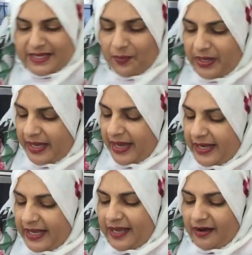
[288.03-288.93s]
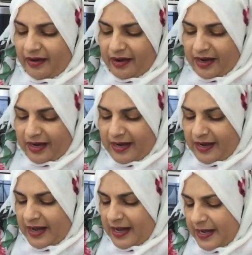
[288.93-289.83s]
that we get here.
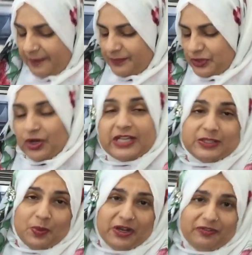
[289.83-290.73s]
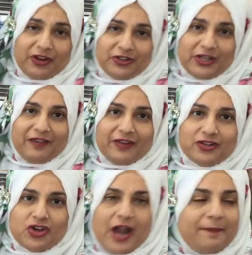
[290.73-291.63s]
So it's worth for you to give it
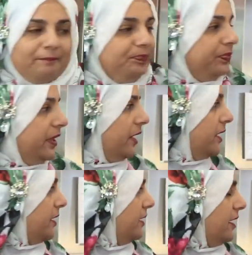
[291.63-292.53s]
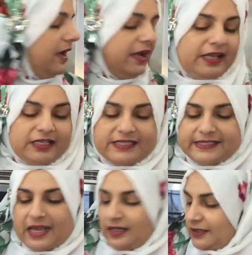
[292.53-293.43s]
a try. They're a little
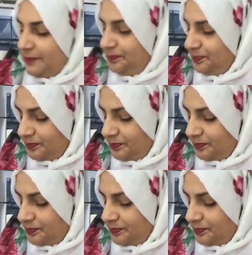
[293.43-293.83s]
subtle.